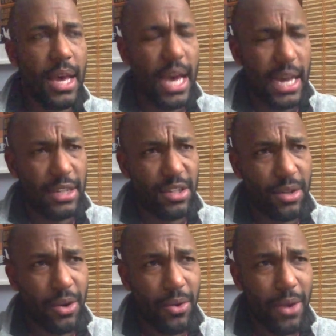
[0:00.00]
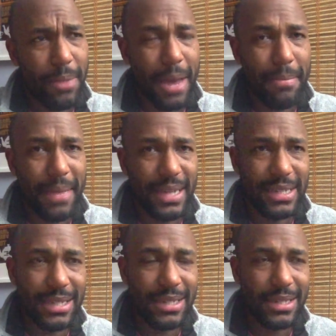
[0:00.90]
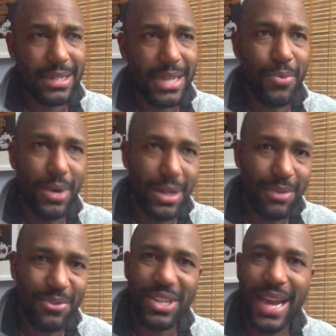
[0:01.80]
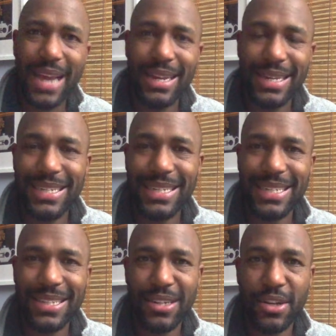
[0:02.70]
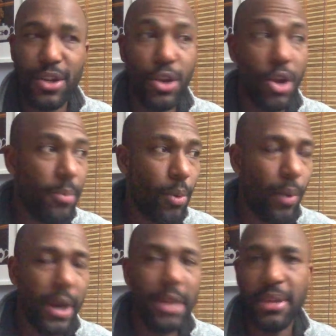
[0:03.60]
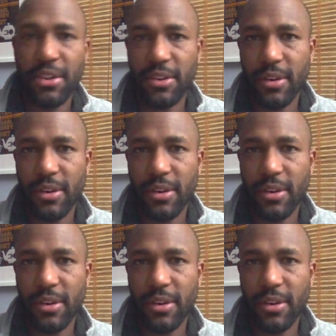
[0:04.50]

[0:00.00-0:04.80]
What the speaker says: And so it might make sense to say, well, if China is the number one emitter,